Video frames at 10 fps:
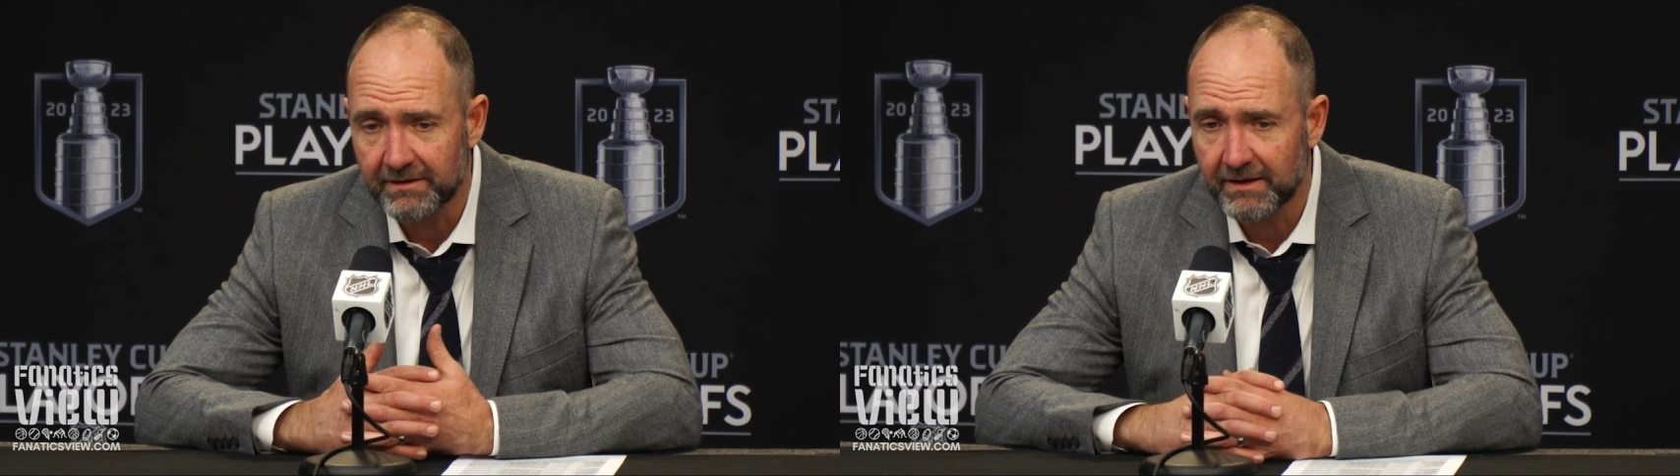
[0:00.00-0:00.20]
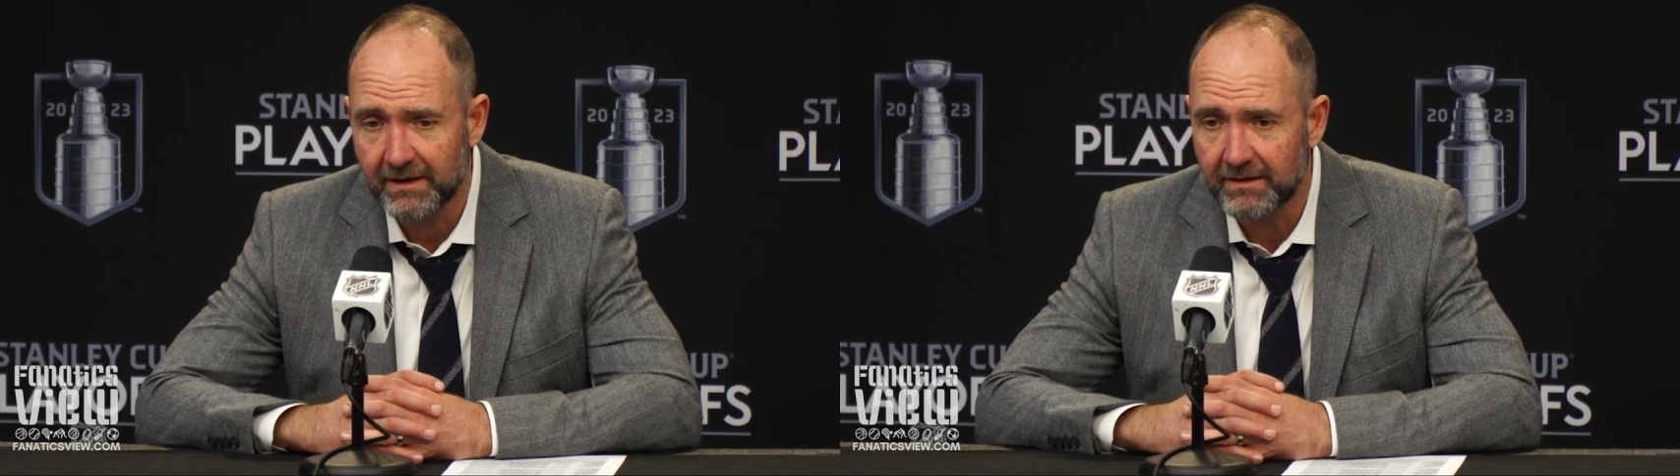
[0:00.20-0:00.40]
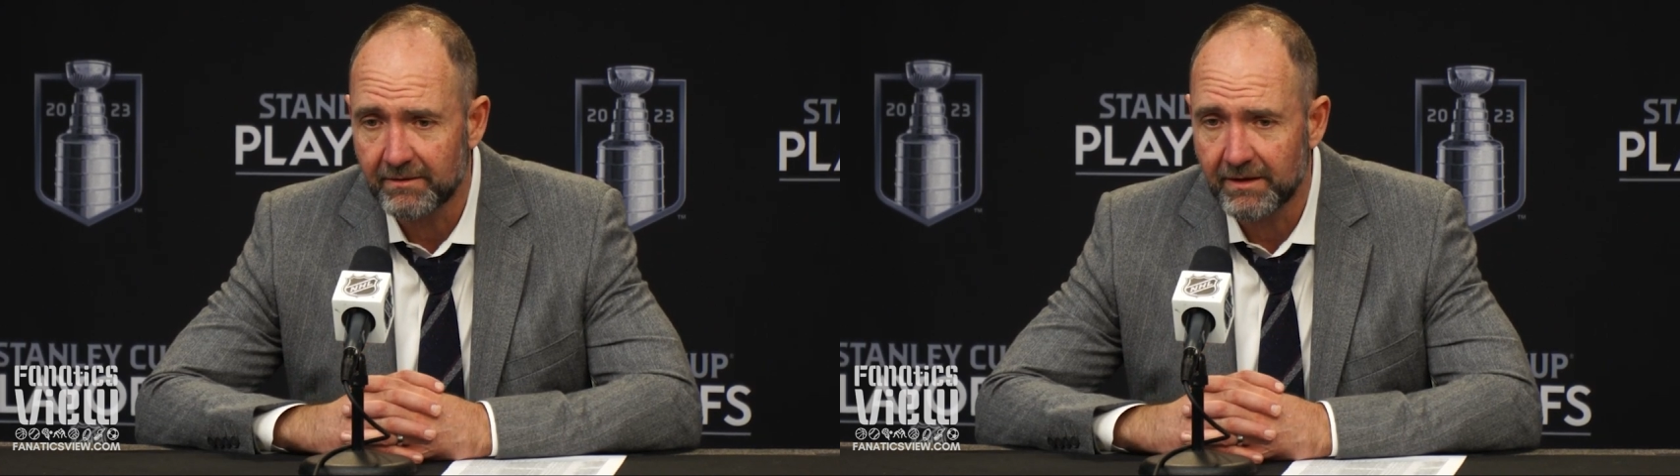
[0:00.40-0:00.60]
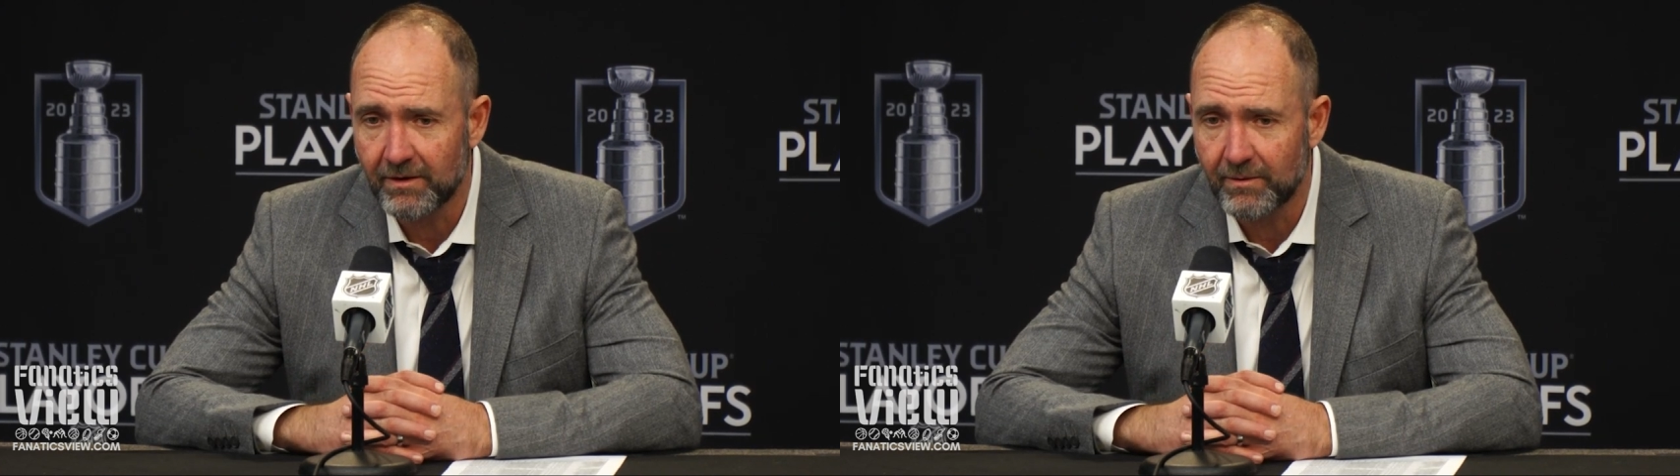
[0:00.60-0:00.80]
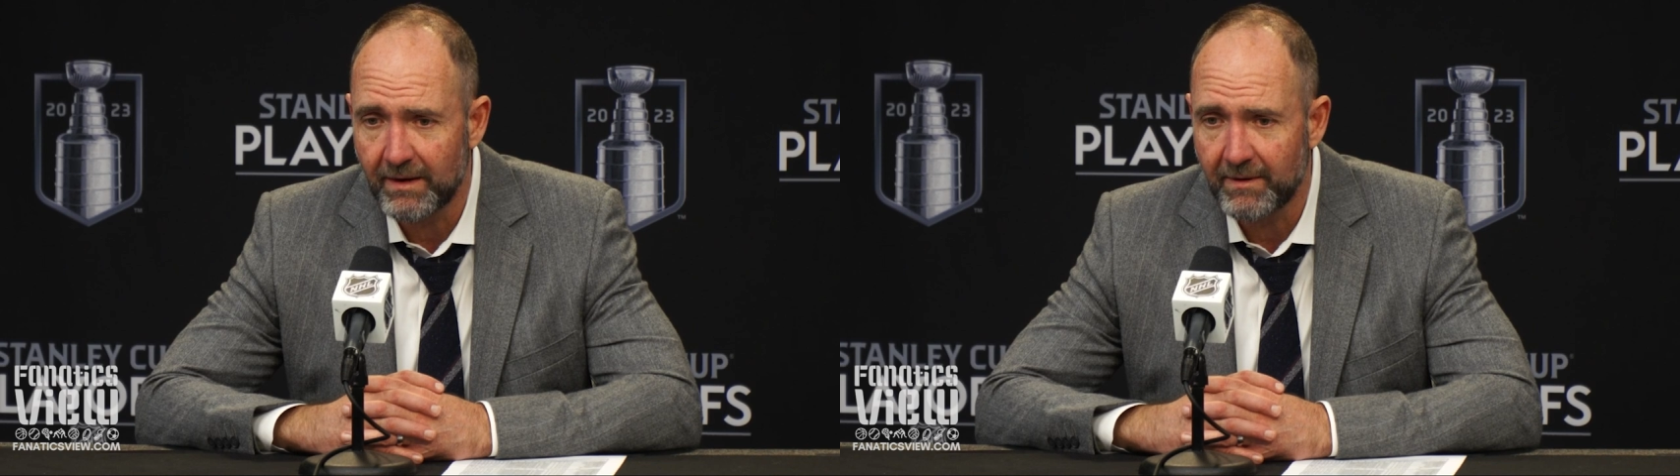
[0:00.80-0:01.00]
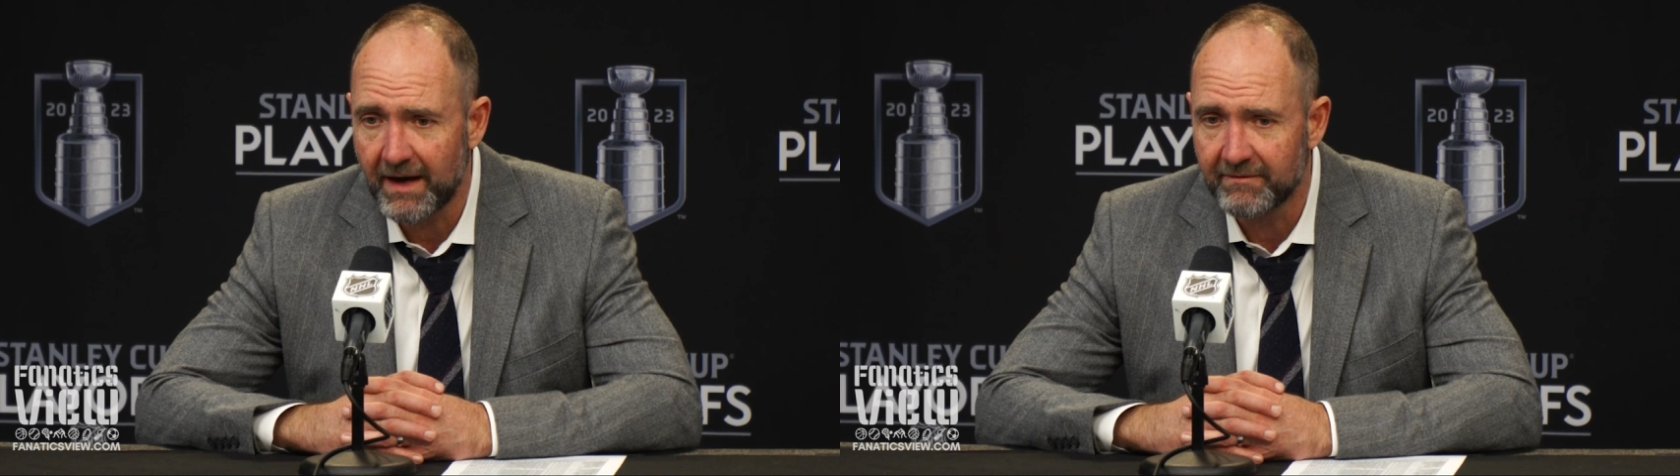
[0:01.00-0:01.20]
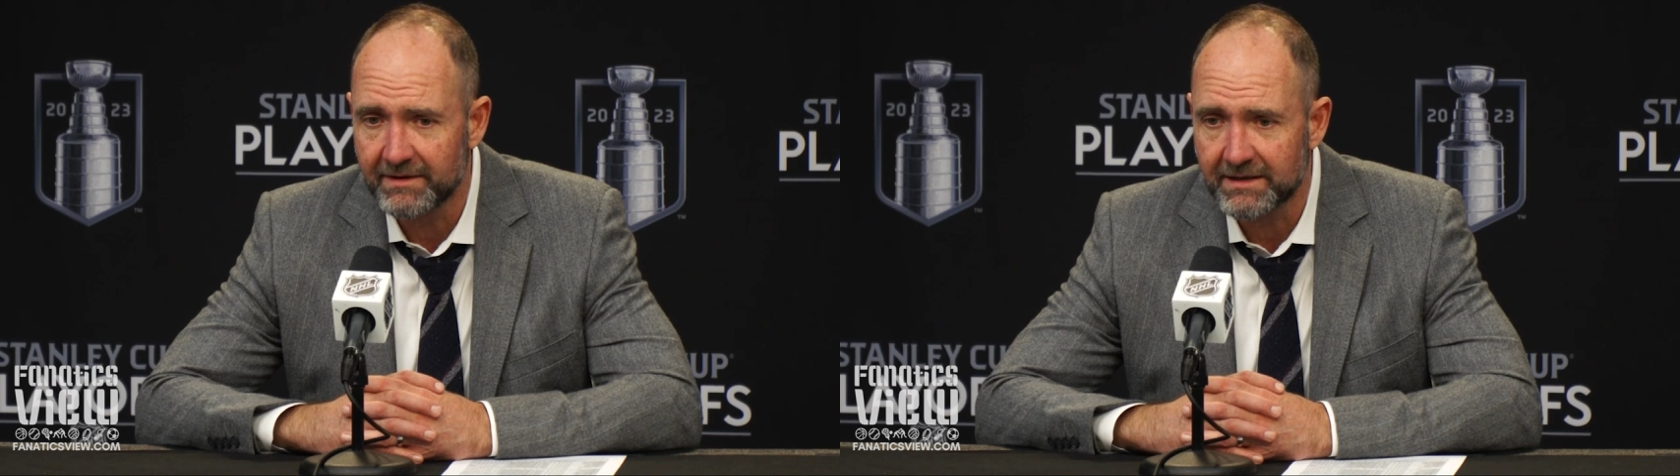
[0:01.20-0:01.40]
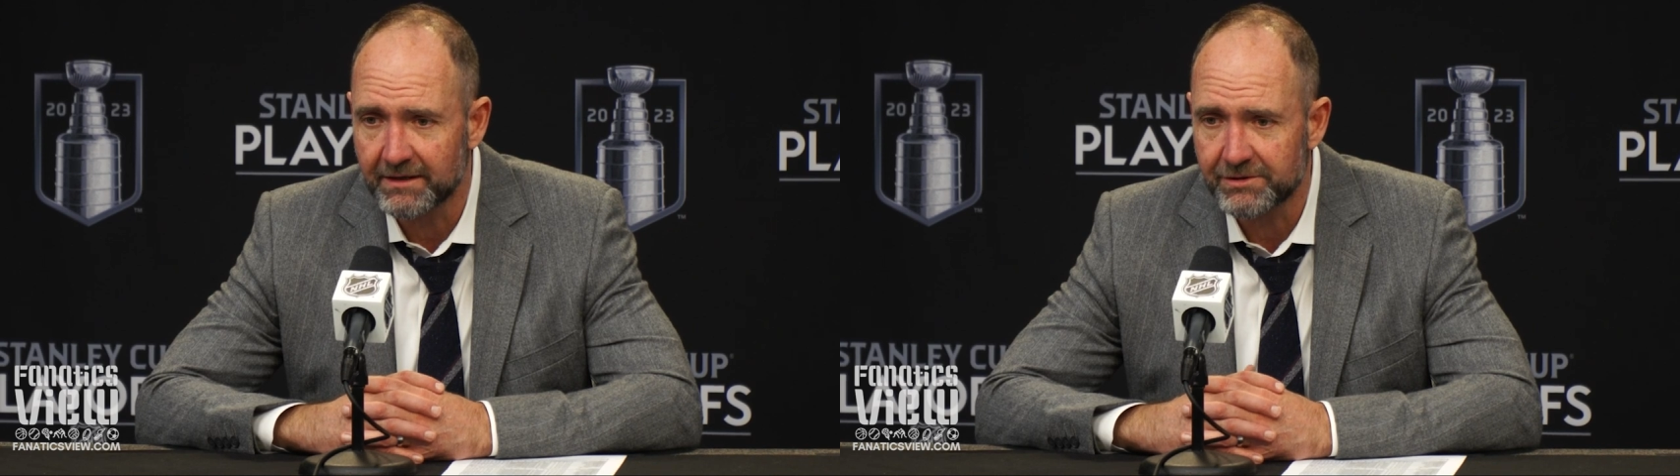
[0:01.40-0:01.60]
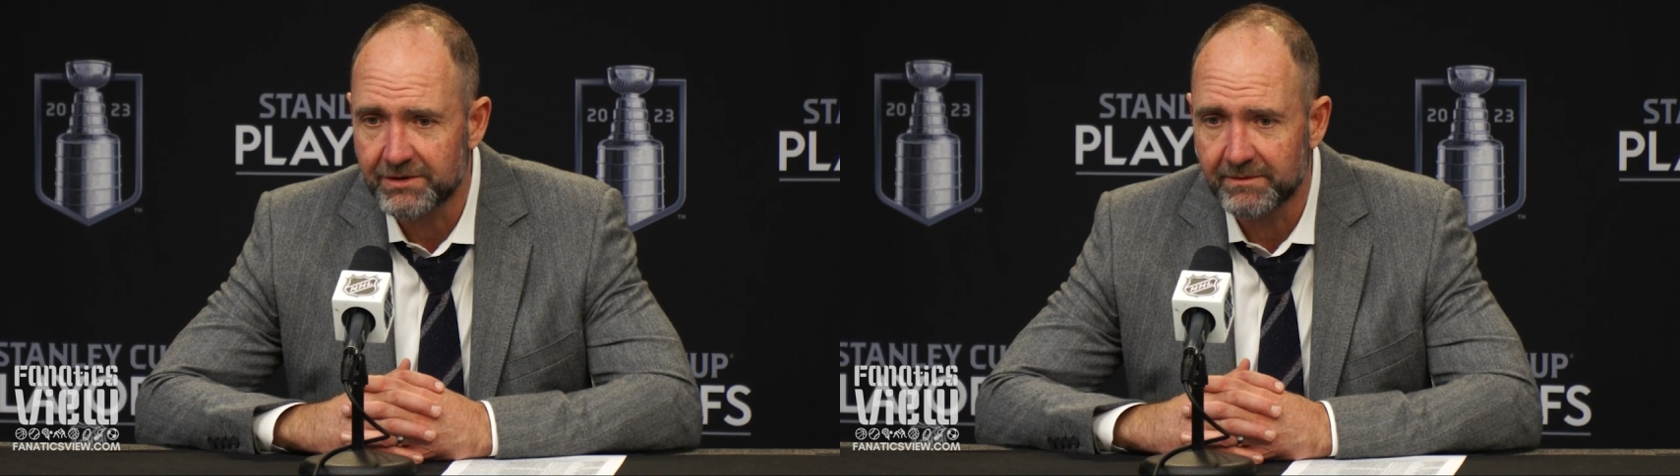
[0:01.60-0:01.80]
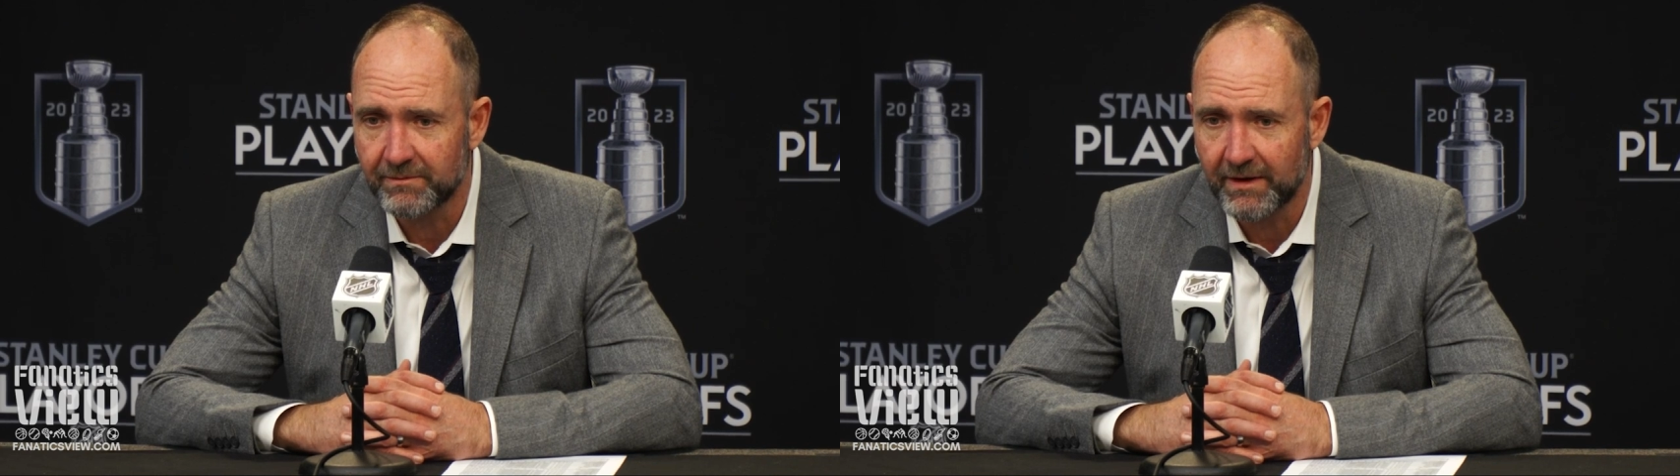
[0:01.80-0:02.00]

And, you know, we, we haven't touched them.